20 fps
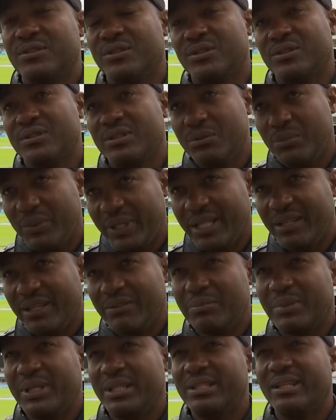for the way
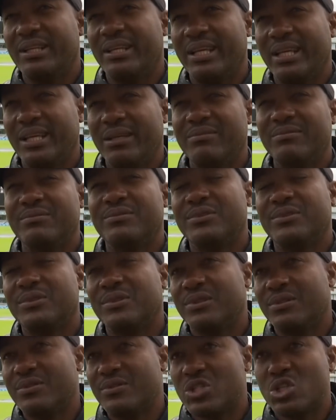they've played the game
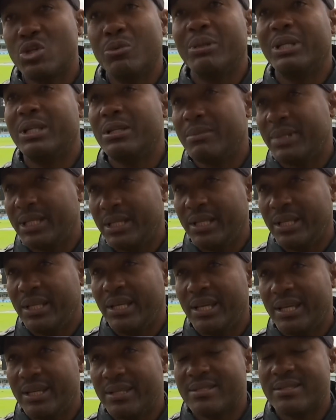for so many, many
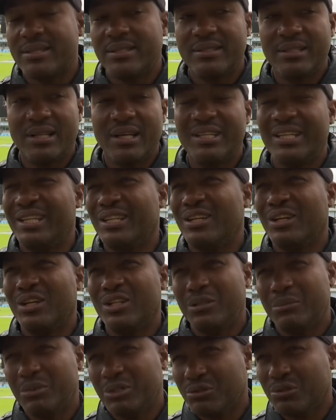years. And they're not
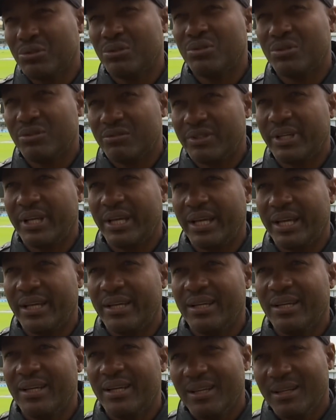going to be rolled over here.
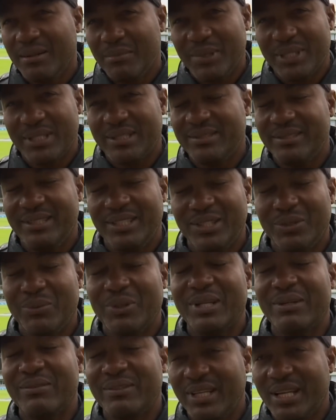But, you know,
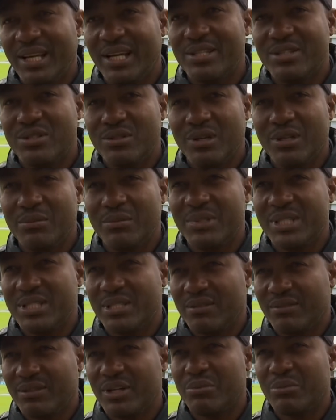whatever the guys do, I'll be
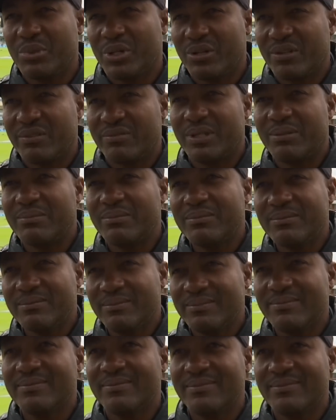still very proud of them.